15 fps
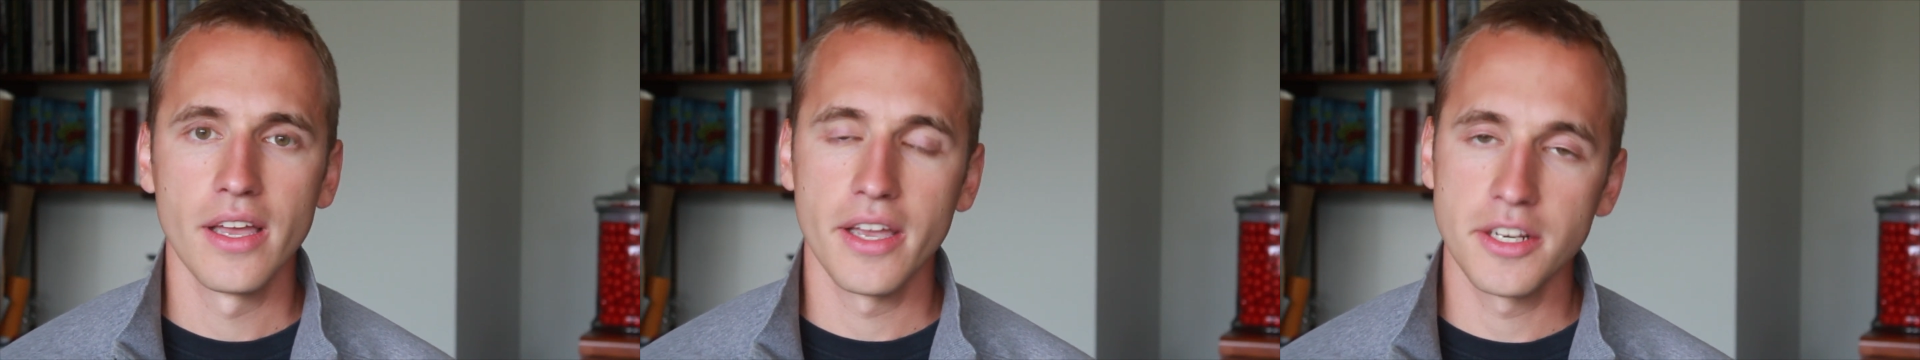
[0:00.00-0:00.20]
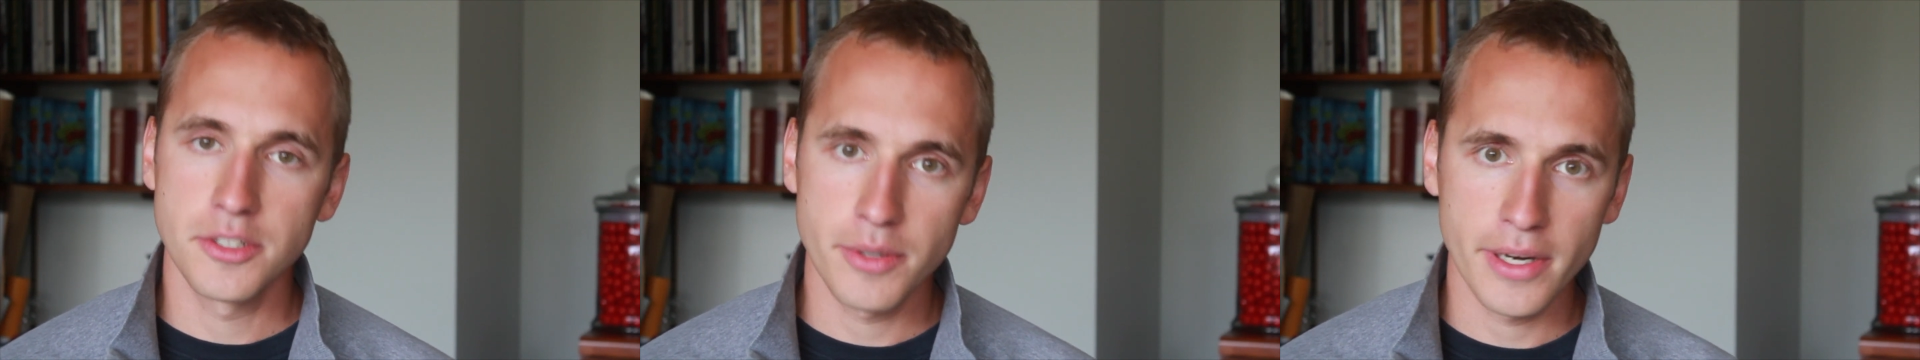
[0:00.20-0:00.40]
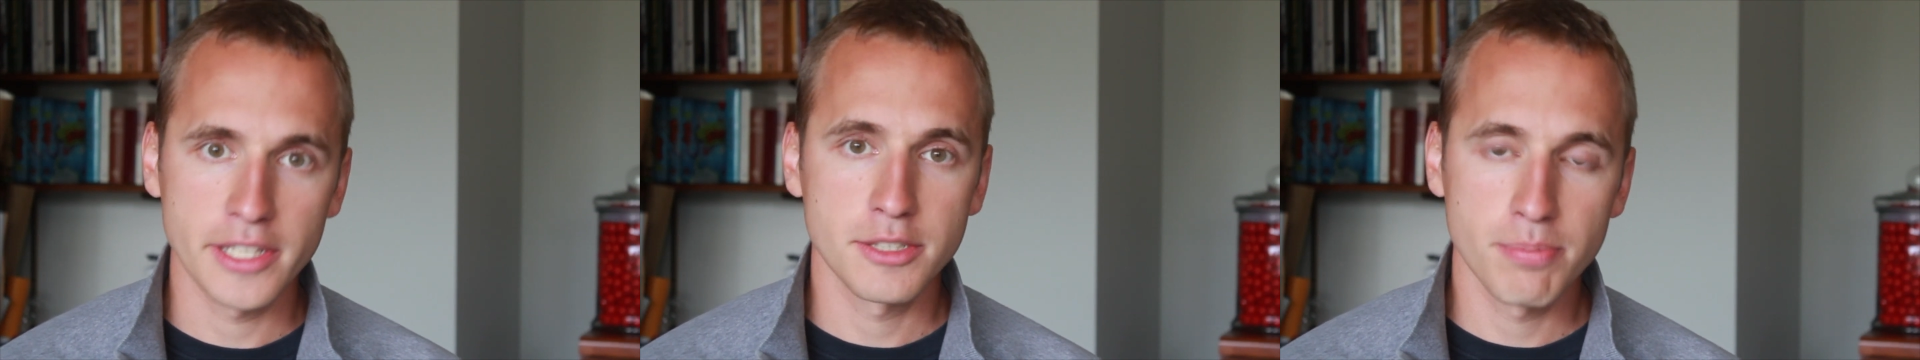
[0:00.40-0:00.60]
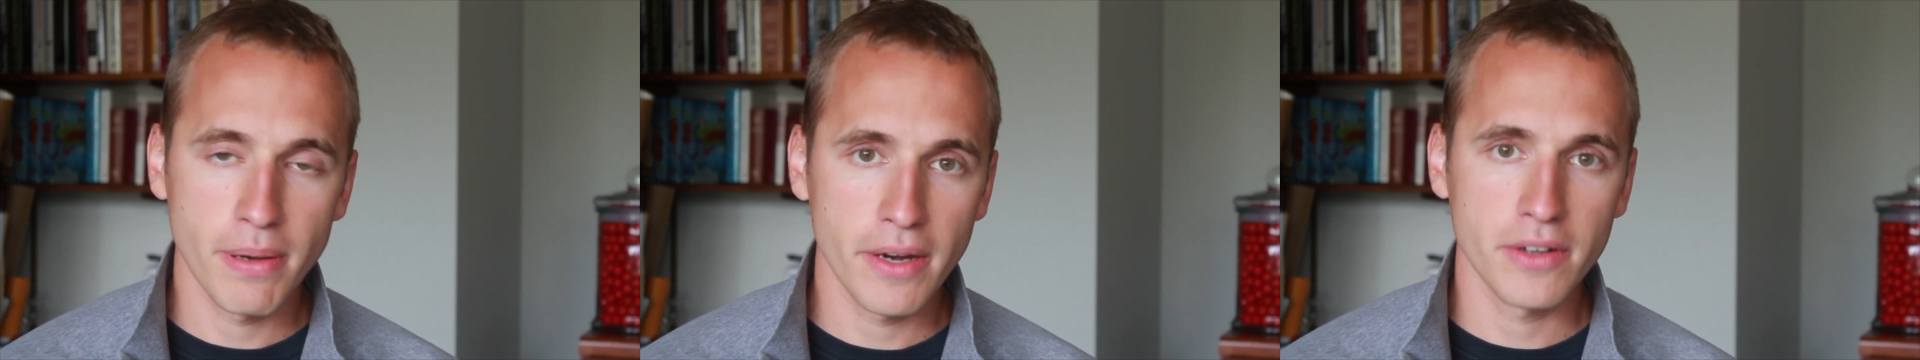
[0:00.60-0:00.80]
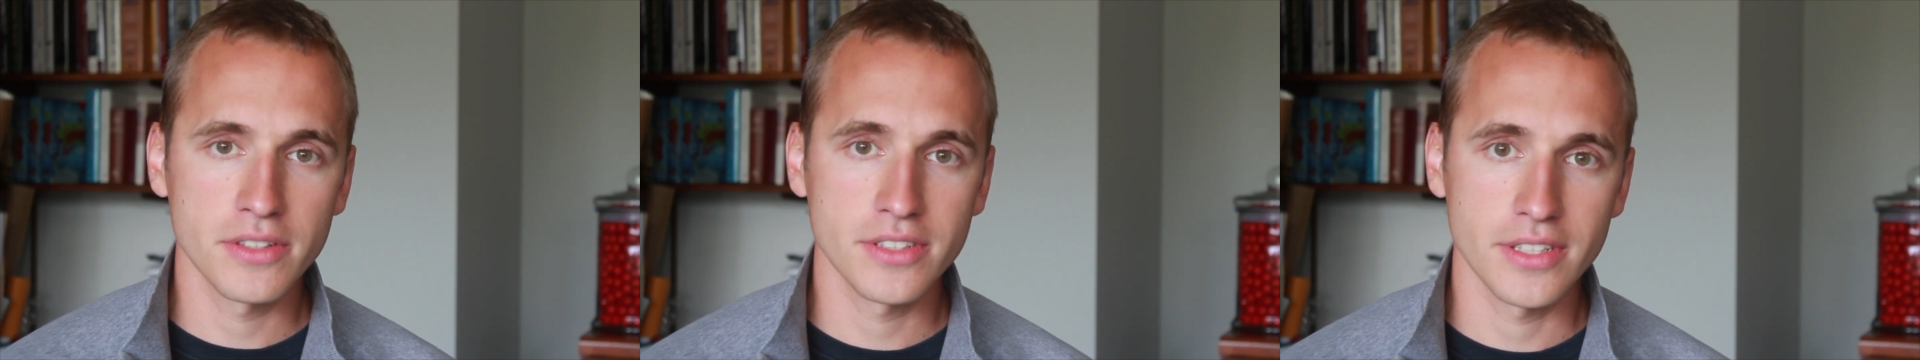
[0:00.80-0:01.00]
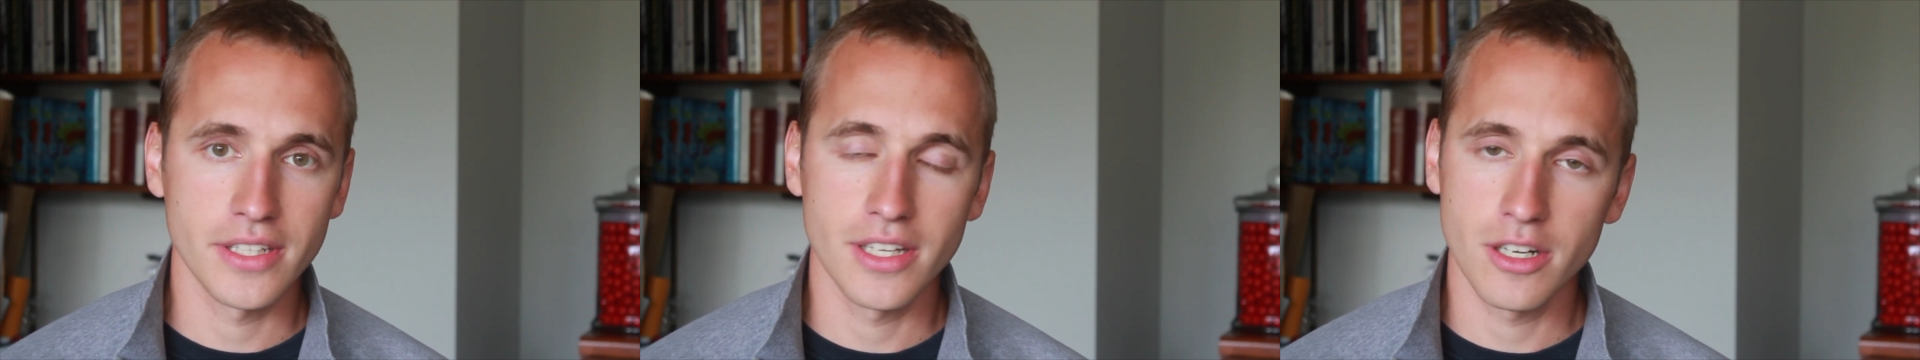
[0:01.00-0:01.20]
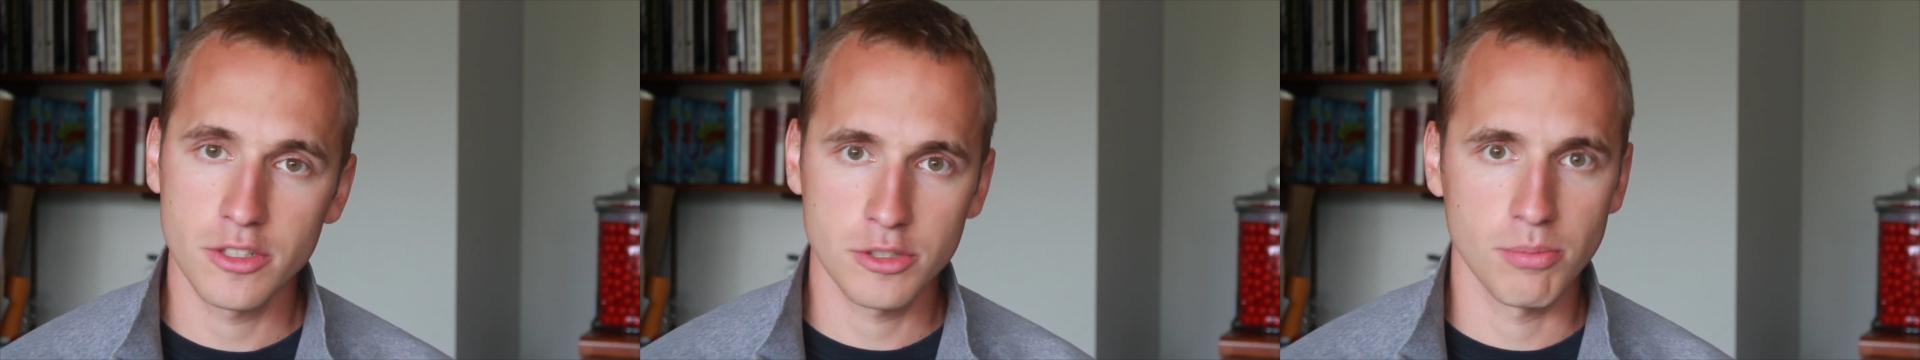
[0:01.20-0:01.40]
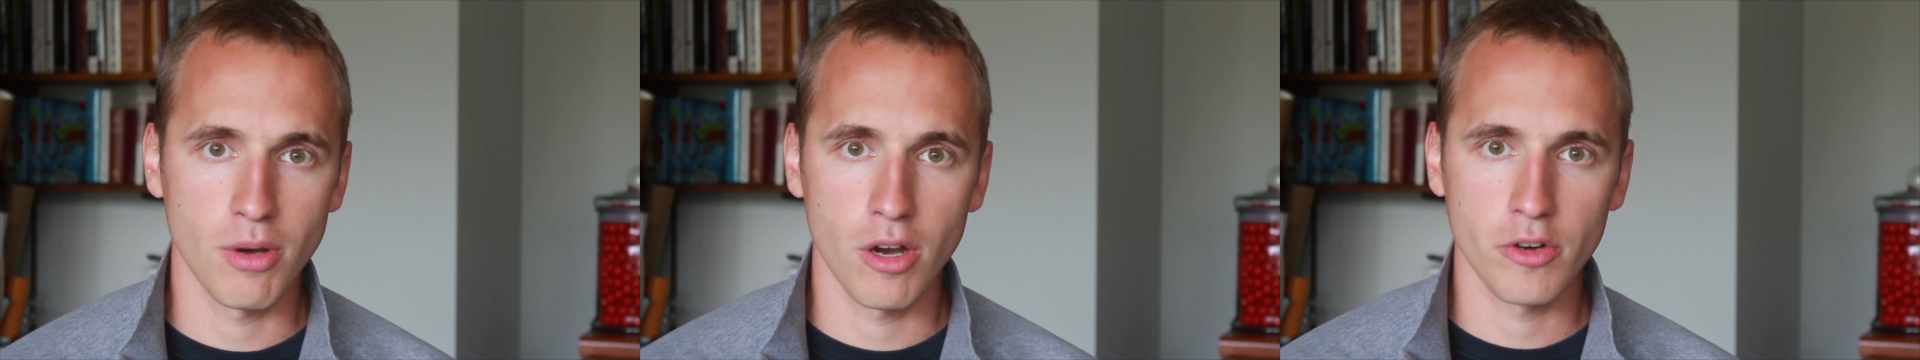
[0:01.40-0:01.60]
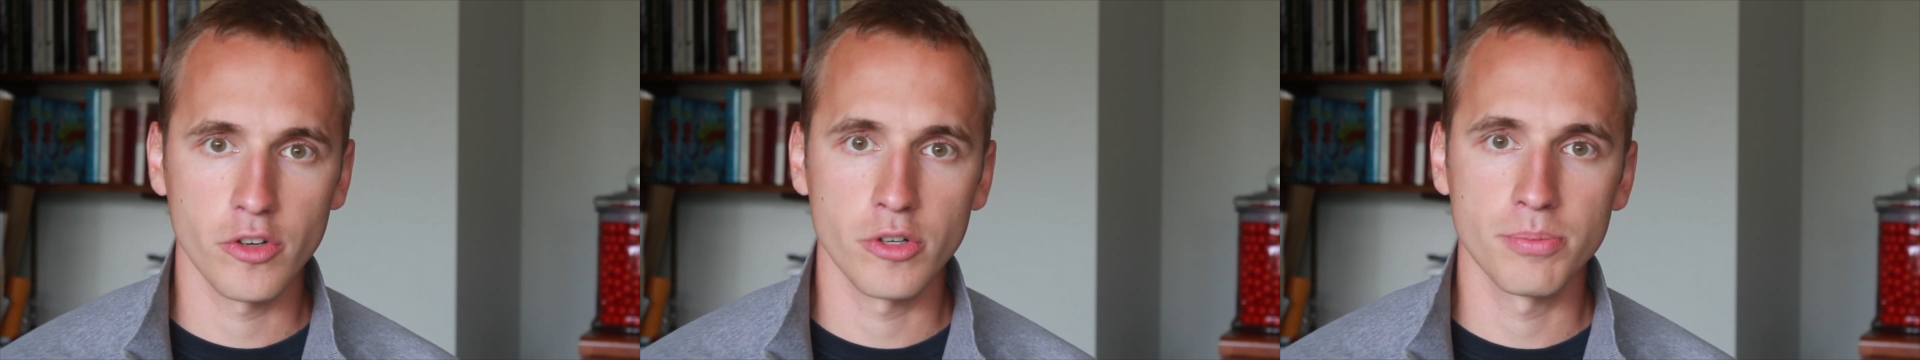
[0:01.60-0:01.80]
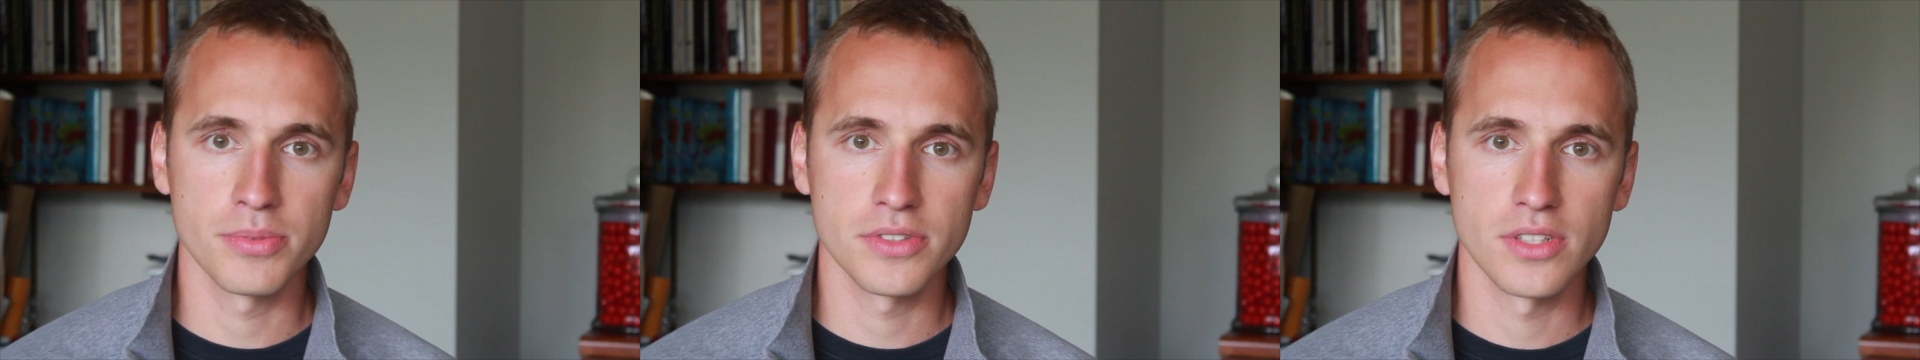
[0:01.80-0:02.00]
and transparency in our small
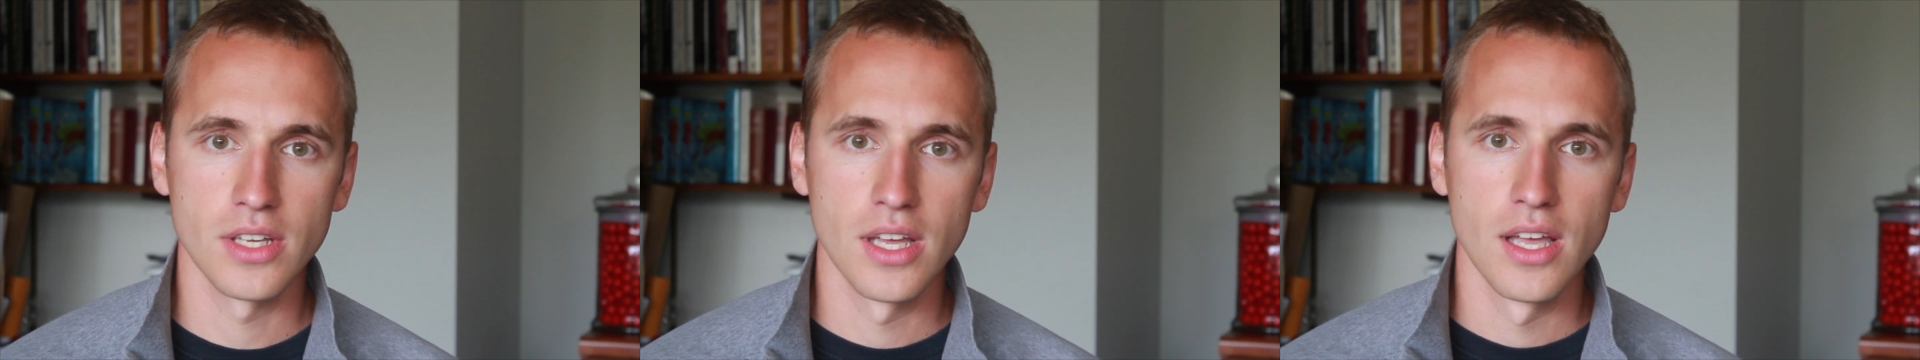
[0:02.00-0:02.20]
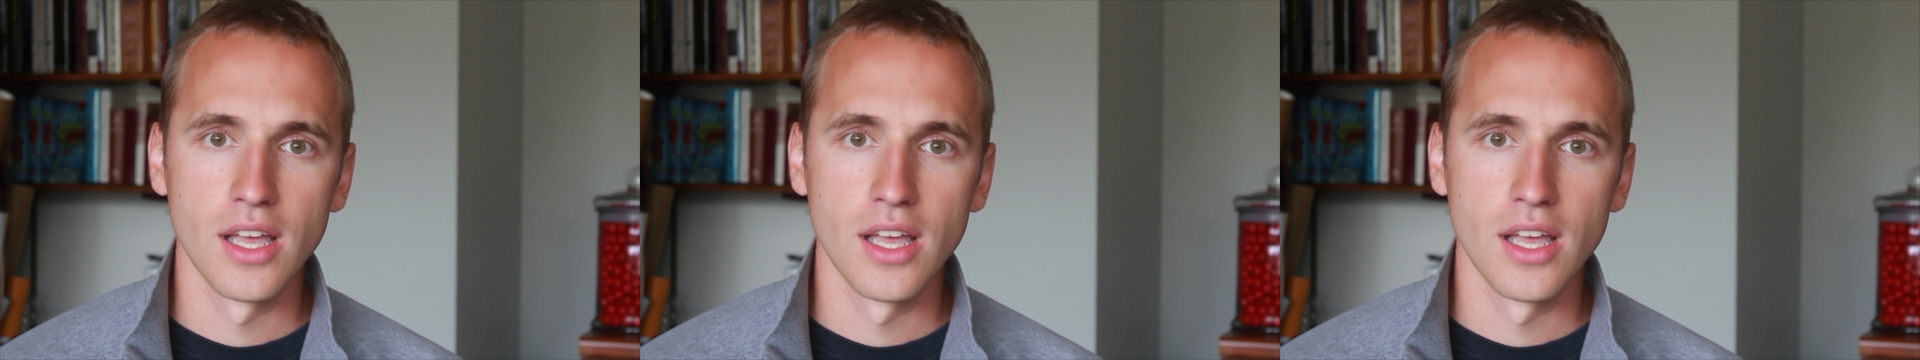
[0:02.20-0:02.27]
groups?